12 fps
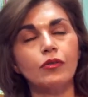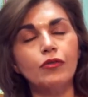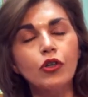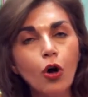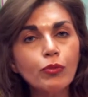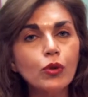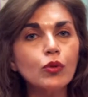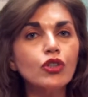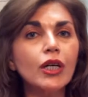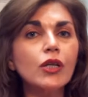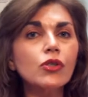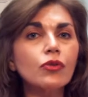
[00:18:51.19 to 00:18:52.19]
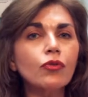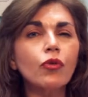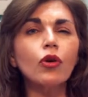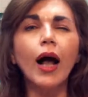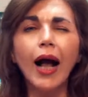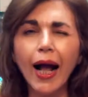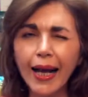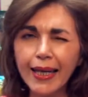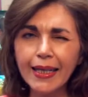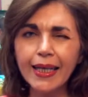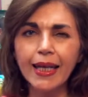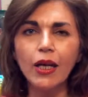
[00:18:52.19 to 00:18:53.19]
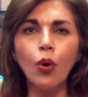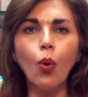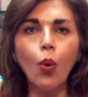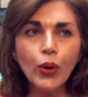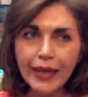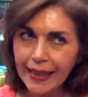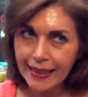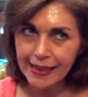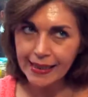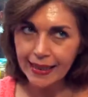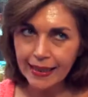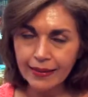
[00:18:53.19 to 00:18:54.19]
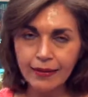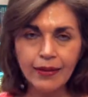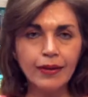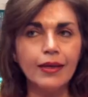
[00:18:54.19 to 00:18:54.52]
phenomenal gels for acne, oily skin.